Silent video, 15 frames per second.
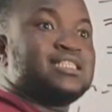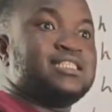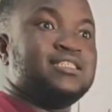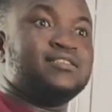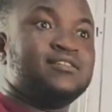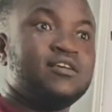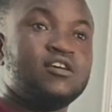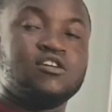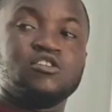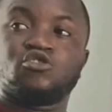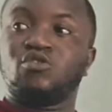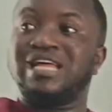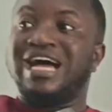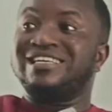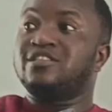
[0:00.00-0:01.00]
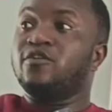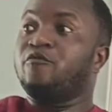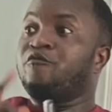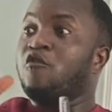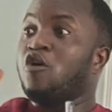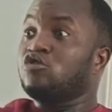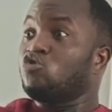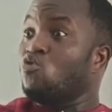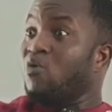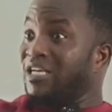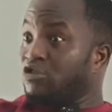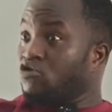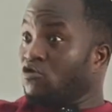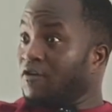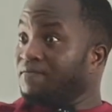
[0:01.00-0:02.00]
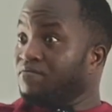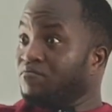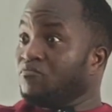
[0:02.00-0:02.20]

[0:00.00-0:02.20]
T. So that's the first question.